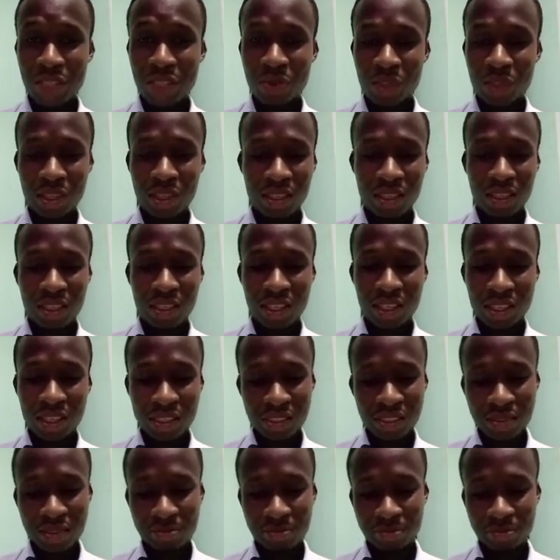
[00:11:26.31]
Yes,
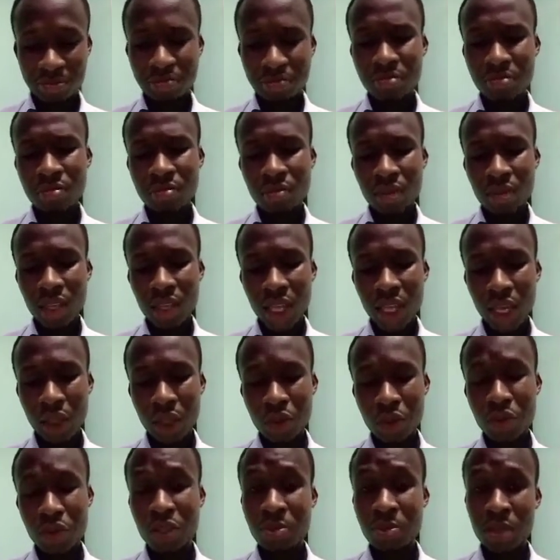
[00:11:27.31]
and also
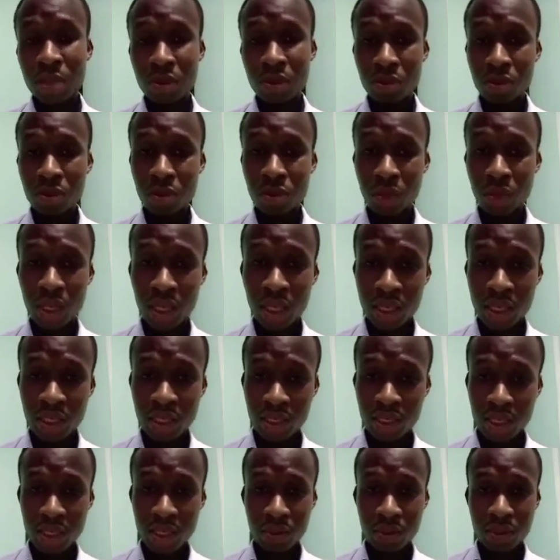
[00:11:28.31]
depends on the location. As we
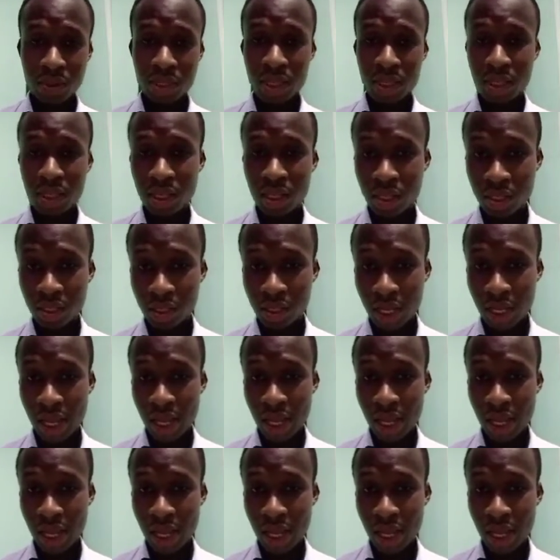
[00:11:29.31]
said, the